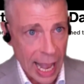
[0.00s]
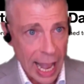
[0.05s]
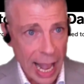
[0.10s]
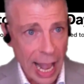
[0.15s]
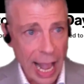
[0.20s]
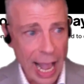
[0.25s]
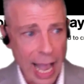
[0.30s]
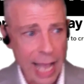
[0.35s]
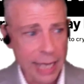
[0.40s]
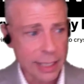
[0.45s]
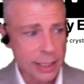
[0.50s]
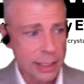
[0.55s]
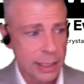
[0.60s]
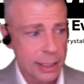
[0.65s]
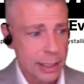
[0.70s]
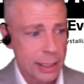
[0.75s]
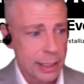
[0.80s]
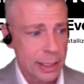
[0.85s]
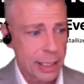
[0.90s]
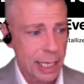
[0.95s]
And
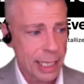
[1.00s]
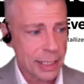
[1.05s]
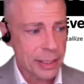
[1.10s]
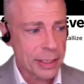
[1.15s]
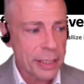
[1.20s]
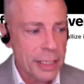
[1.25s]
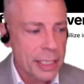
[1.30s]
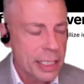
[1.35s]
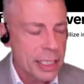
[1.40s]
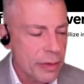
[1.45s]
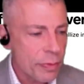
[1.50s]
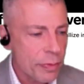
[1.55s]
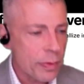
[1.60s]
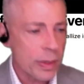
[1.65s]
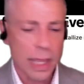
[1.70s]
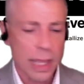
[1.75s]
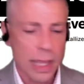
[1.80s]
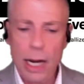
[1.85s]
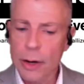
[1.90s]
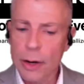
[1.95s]
it's different
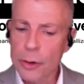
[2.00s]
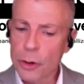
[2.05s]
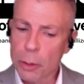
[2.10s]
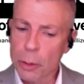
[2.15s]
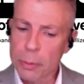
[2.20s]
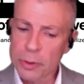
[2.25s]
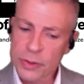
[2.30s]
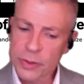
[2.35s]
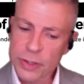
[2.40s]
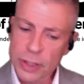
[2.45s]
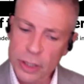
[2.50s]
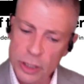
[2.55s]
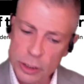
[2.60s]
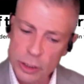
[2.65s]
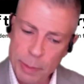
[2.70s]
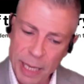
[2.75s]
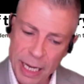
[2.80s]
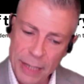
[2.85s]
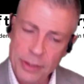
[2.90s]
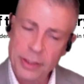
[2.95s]
than our normal skills
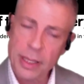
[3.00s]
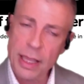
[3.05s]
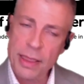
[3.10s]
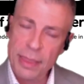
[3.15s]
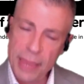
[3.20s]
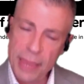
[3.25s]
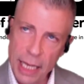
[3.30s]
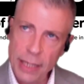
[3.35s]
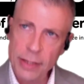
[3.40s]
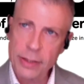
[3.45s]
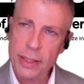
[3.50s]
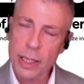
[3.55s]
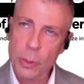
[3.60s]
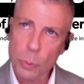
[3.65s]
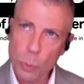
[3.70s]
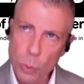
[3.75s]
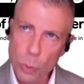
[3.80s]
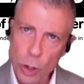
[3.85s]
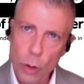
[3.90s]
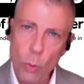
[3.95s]
because the things that work